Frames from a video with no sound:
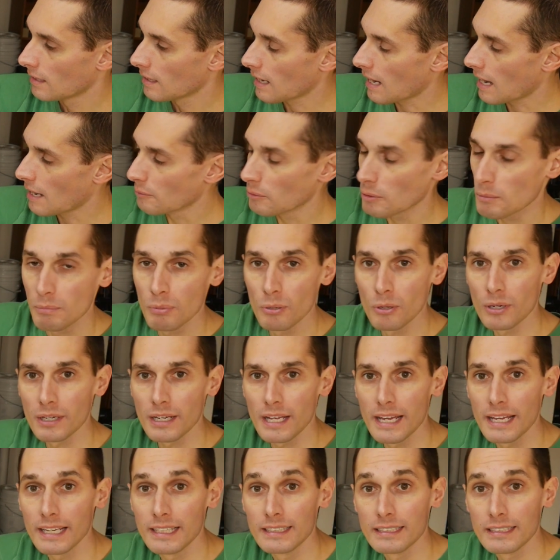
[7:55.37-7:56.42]
I will put
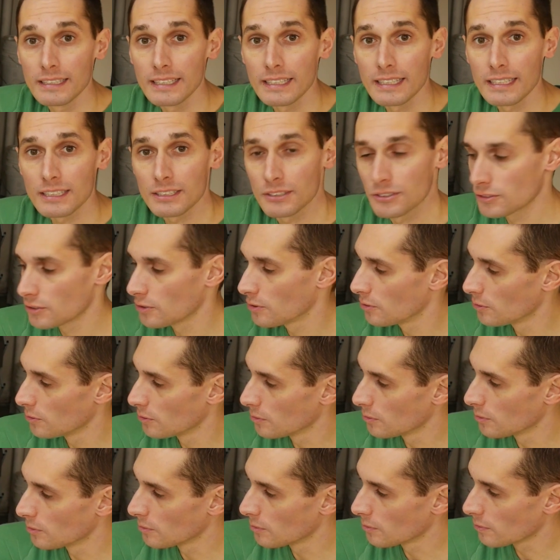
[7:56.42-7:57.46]
a link
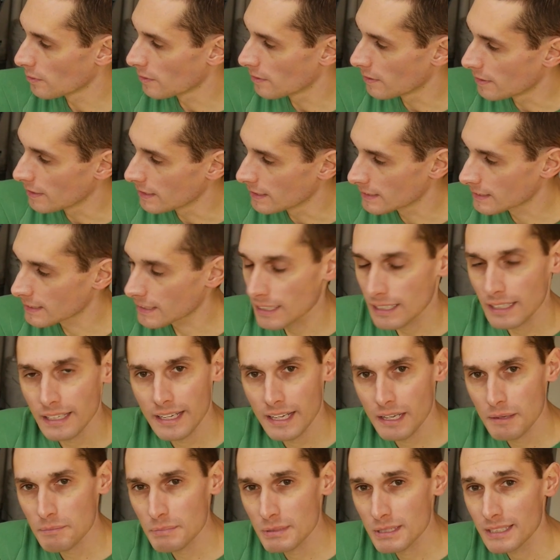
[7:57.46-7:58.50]
to these
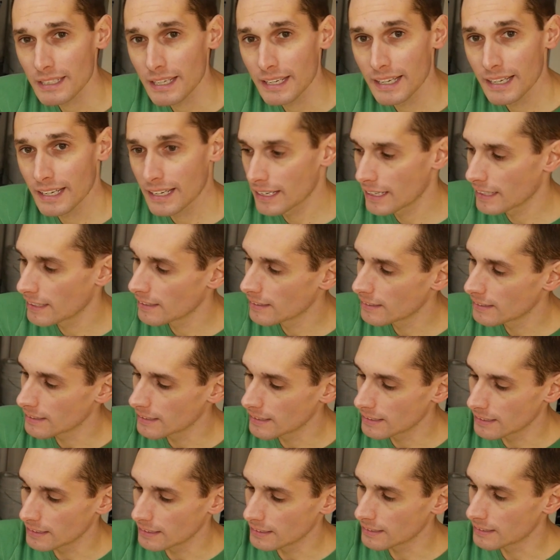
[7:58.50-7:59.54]
clamps and
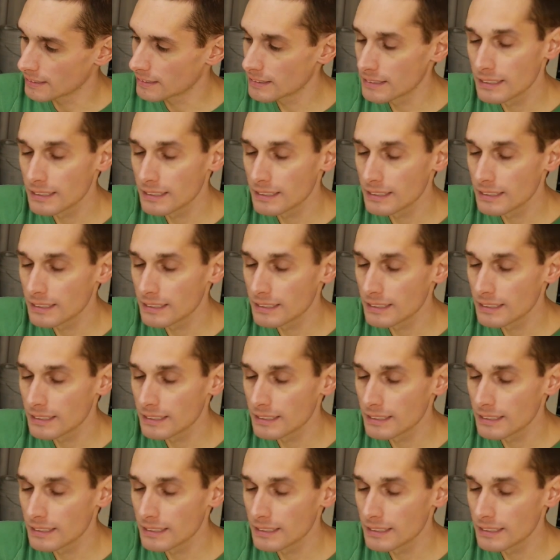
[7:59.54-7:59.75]
the